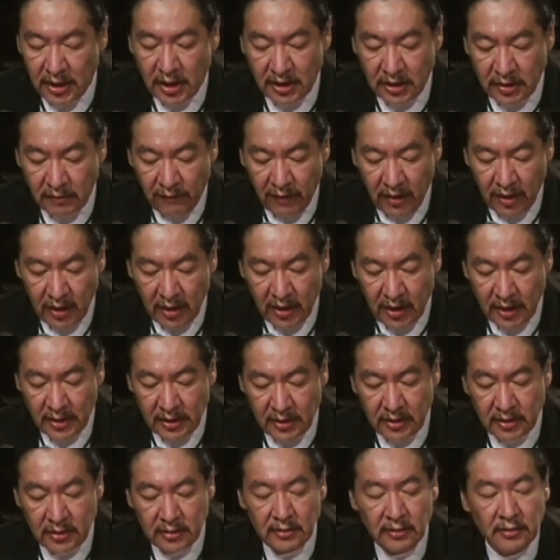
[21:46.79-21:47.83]
has failed
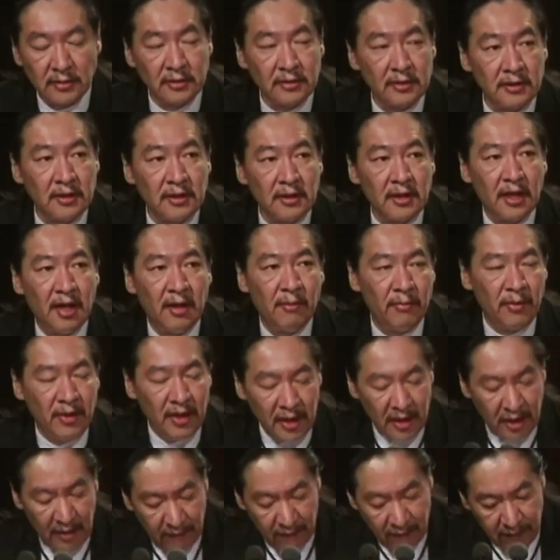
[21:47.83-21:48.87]
us. I
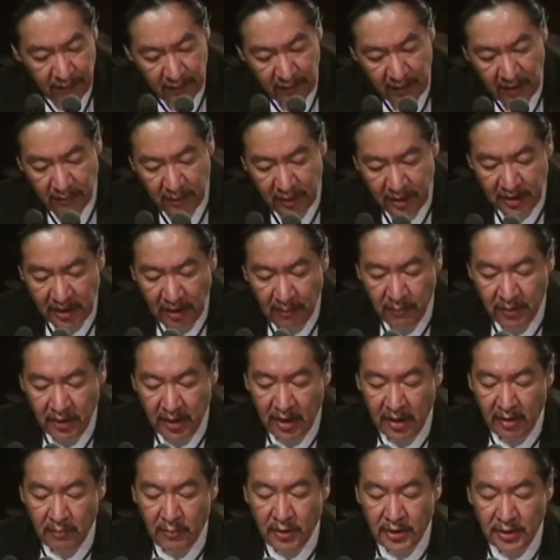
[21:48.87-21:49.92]
believe there is
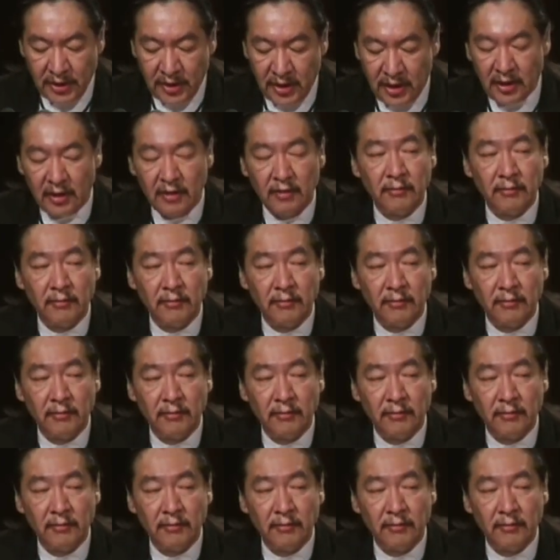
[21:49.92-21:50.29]
something missing,